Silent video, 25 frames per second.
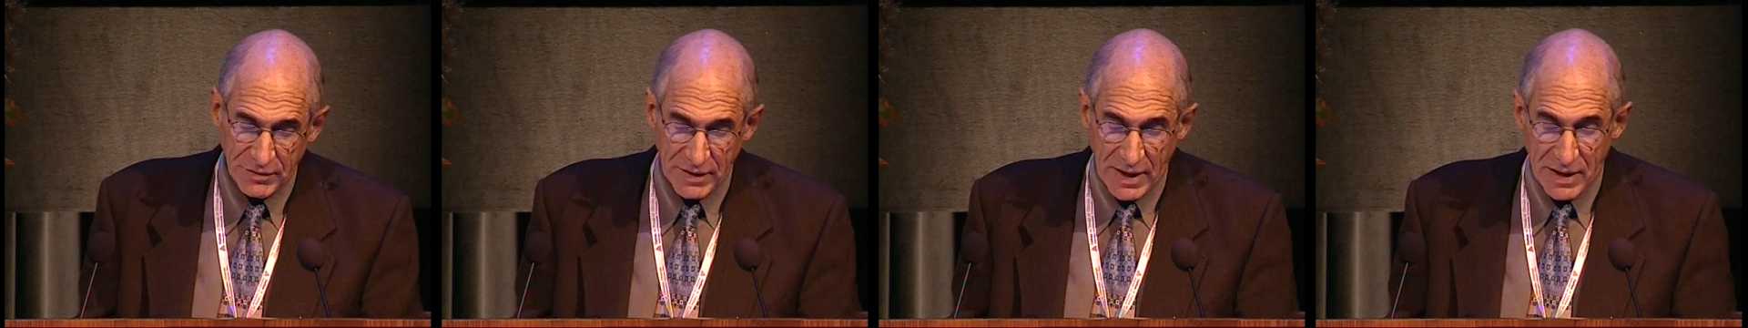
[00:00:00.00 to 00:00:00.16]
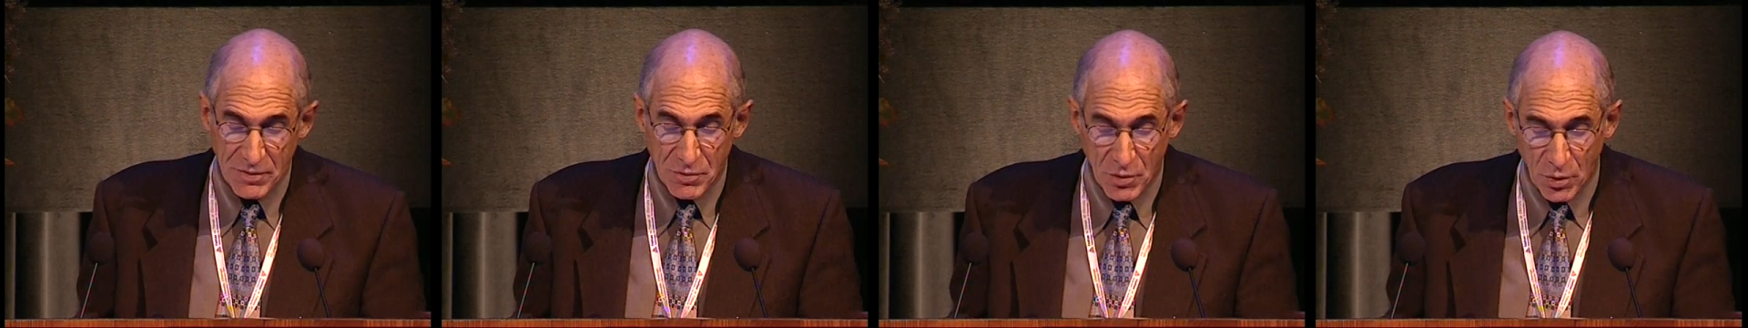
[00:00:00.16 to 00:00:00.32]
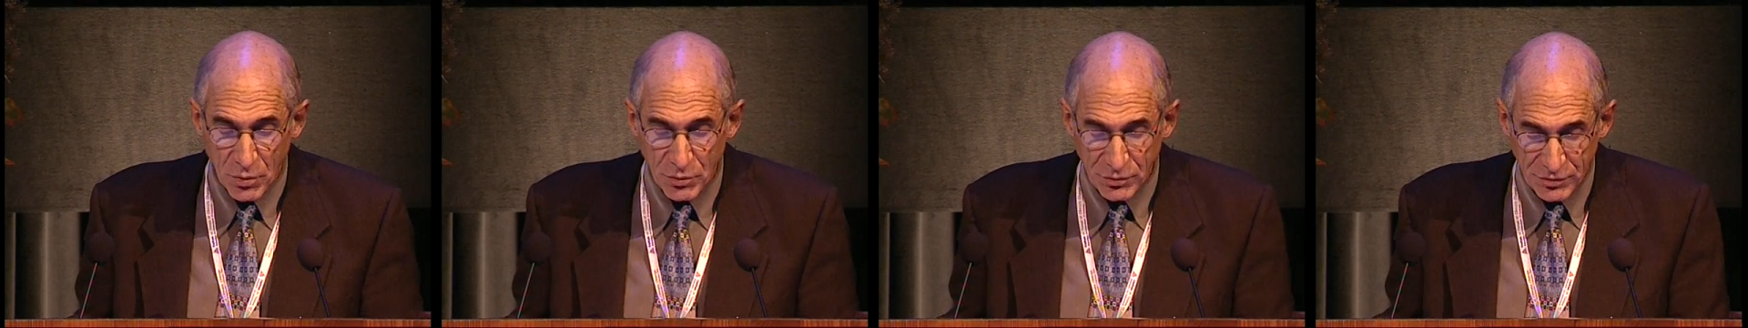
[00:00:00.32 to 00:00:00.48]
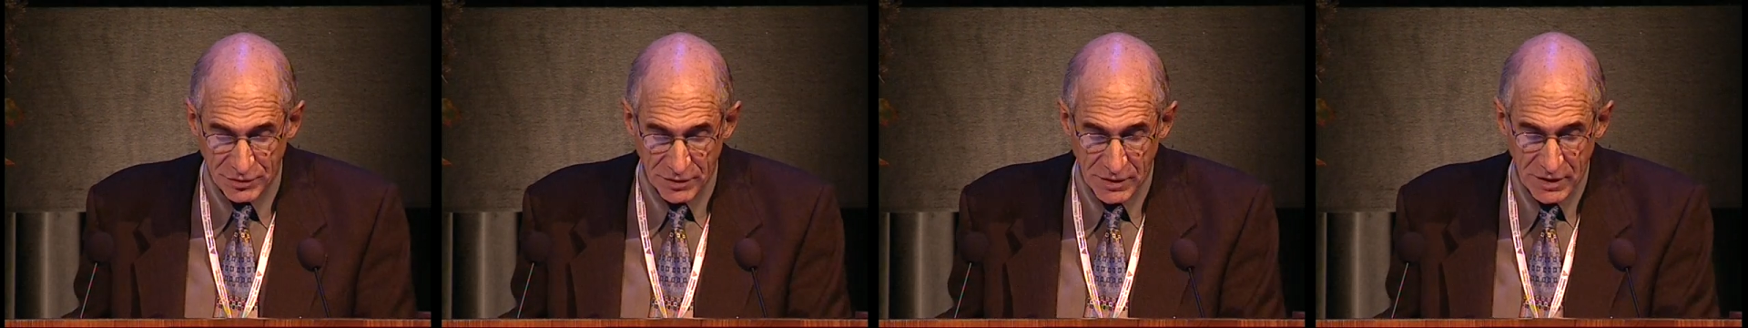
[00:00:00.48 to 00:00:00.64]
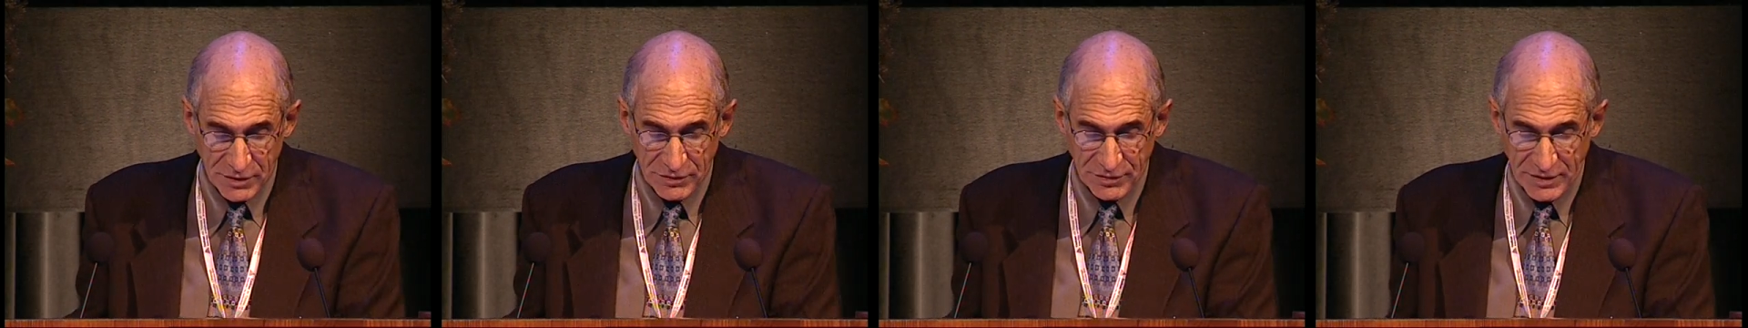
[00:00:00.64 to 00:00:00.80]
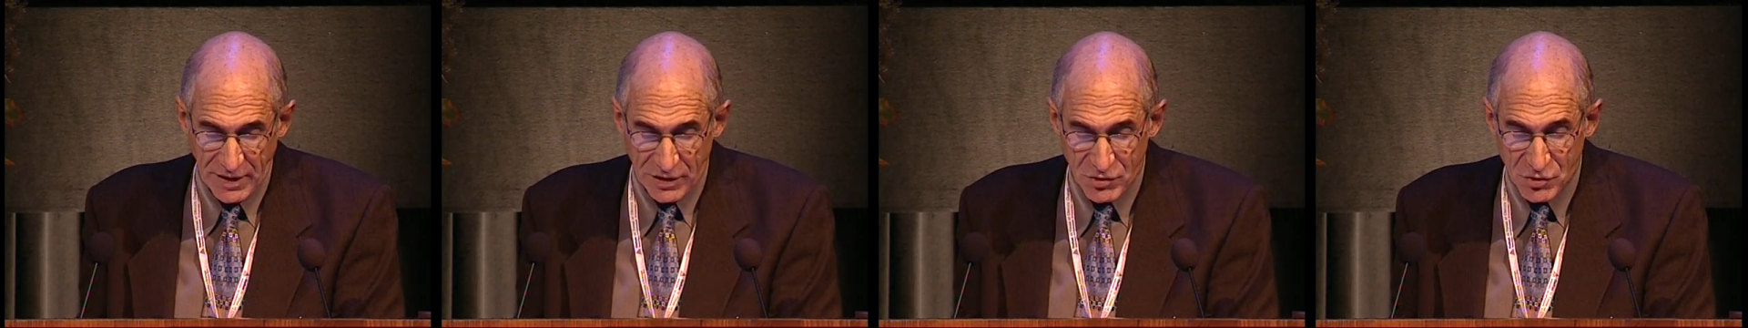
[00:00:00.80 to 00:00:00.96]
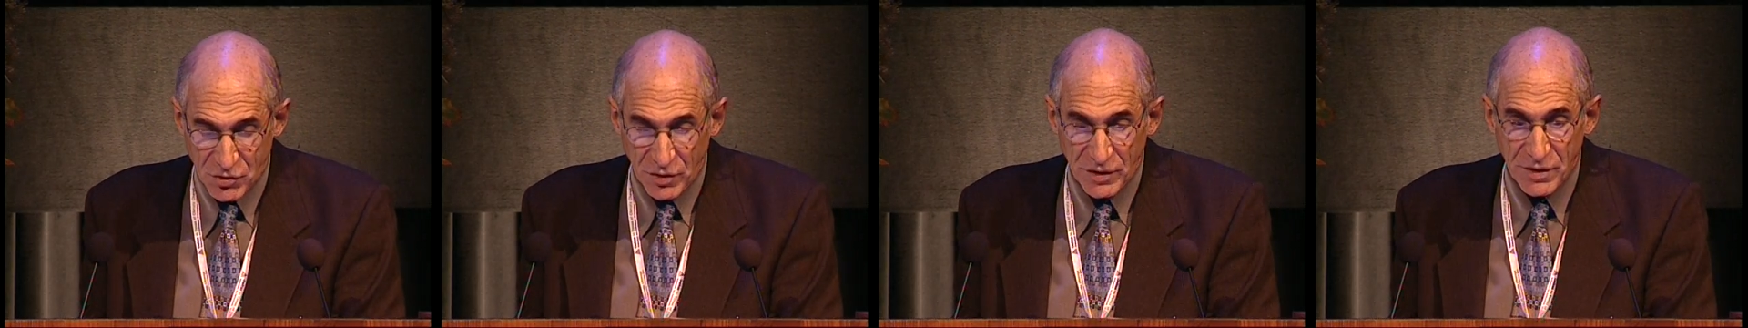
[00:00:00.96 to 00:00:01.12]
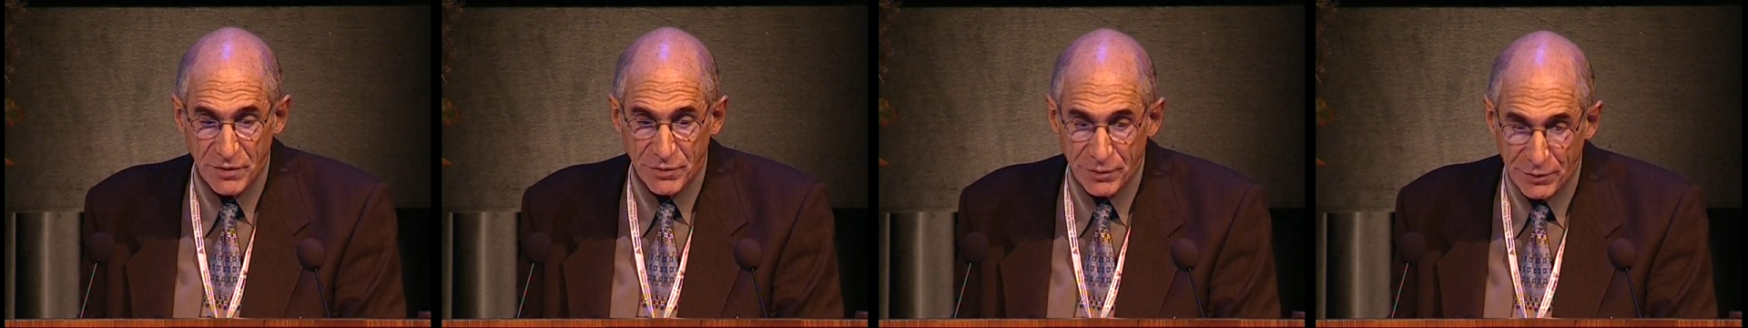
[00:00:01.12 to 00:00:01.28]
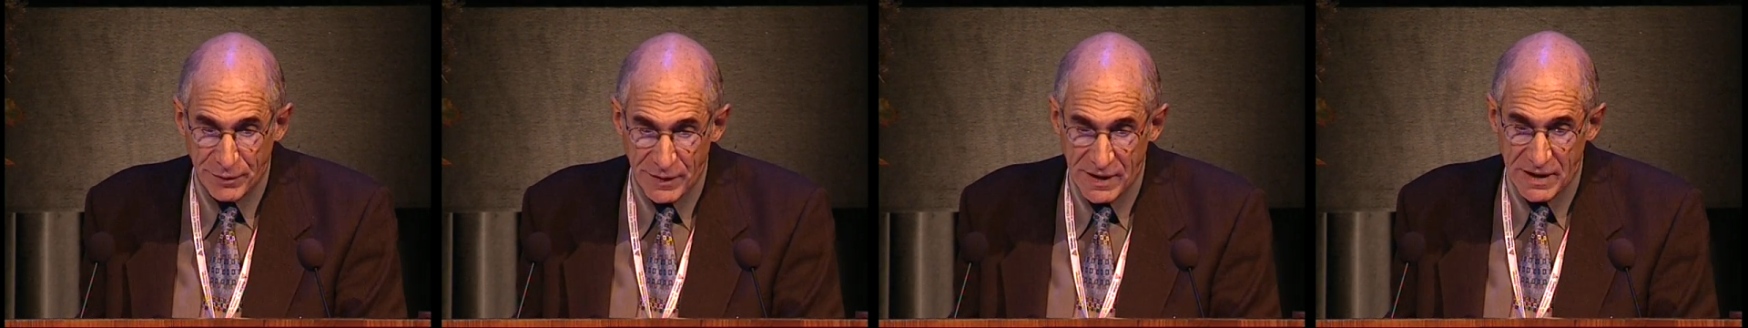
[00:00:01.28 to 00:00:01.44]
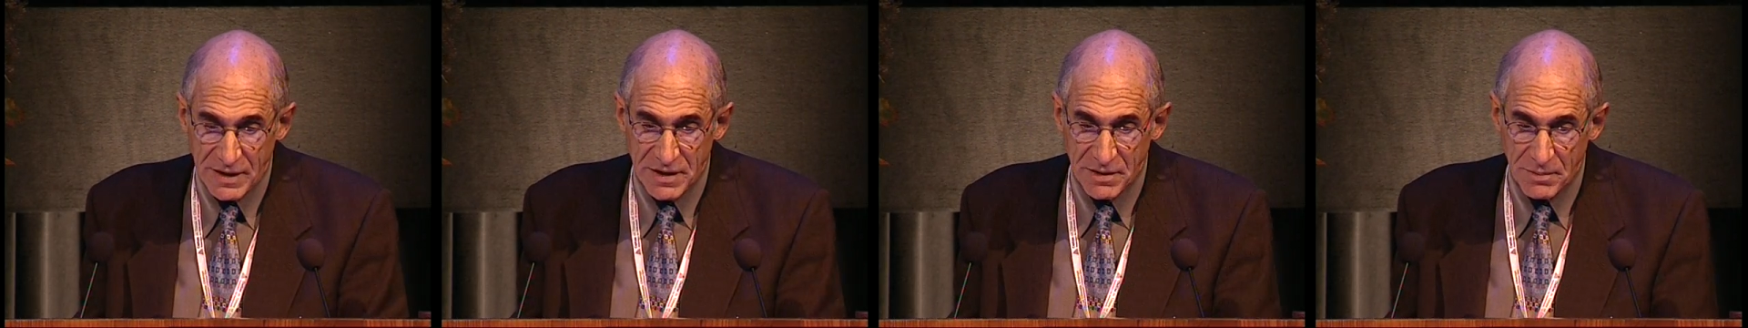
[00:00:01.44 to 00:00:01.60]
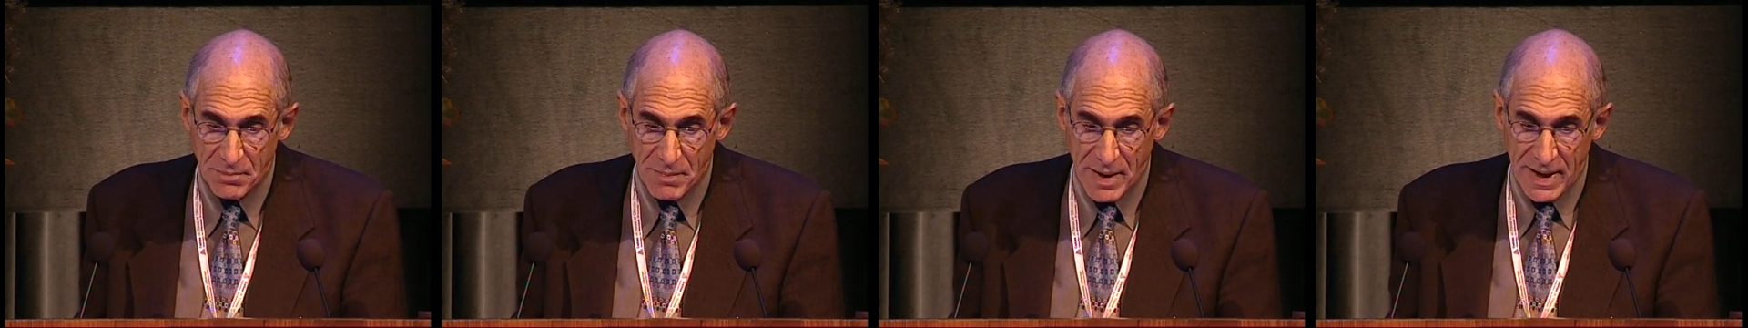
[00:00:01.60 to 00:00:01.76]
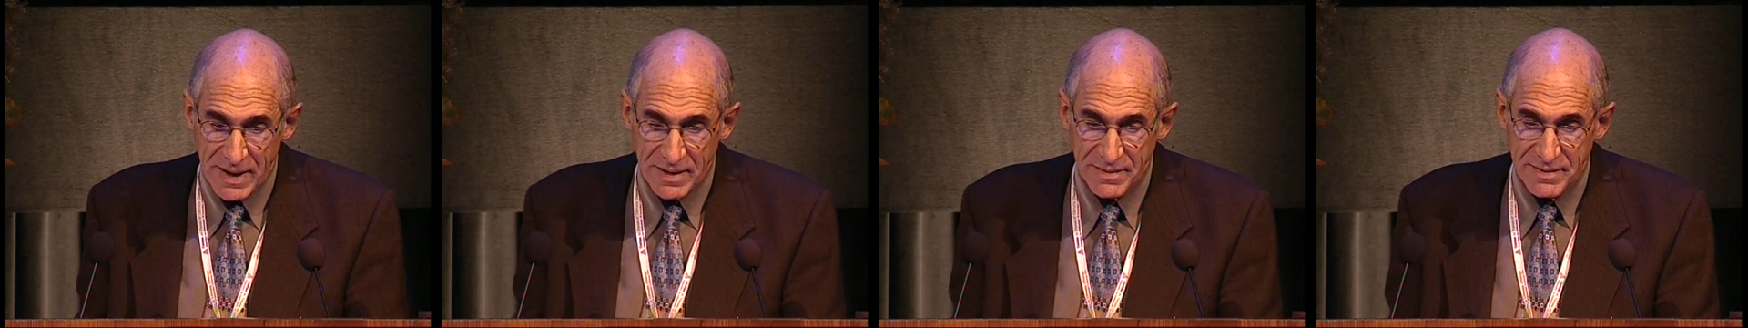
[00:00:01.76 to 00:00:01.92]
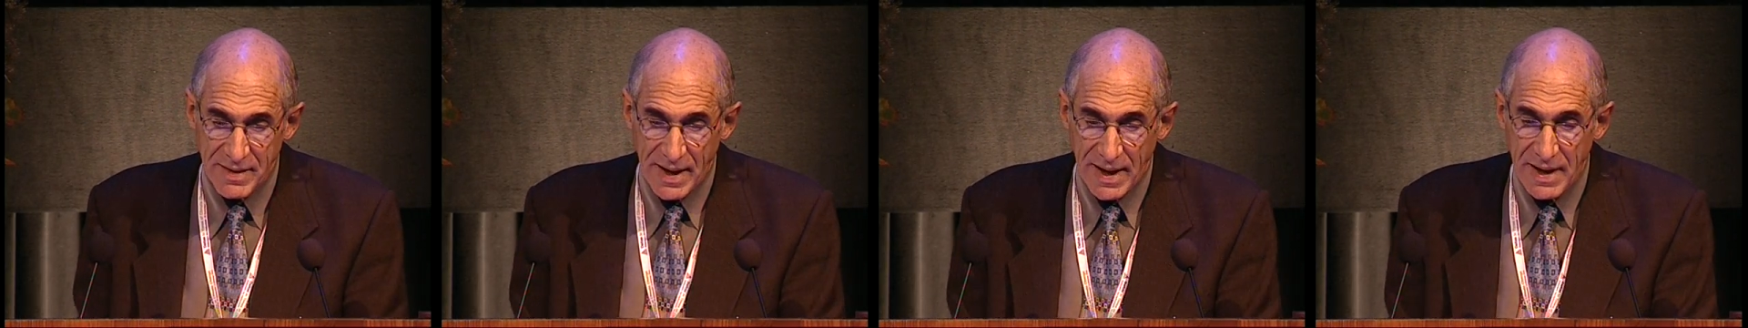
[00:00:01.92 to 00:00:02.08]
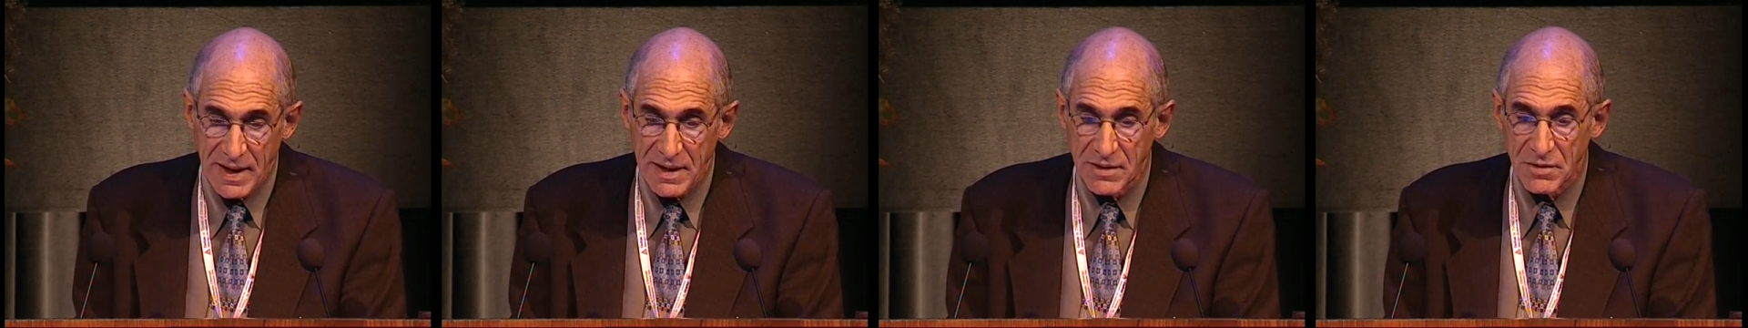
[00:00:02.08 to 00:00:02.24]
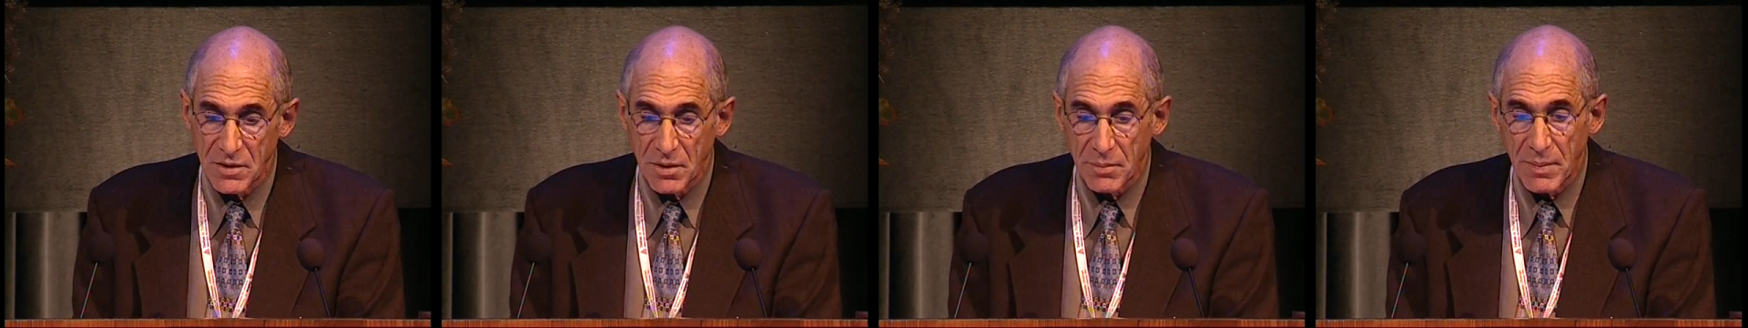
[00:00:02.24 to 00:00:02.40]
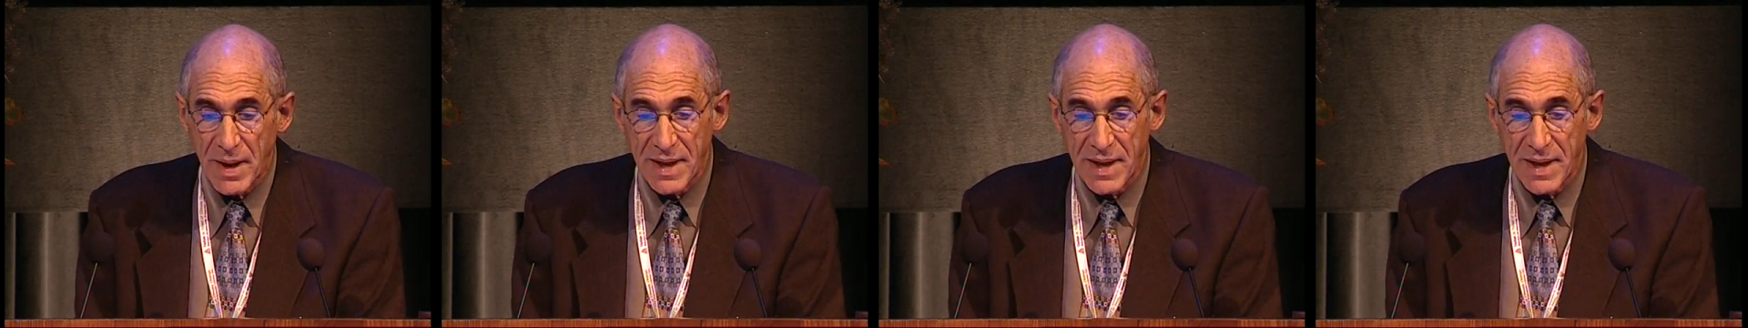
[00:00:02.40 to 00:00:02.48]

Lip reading: and those essentially feed and maintain them.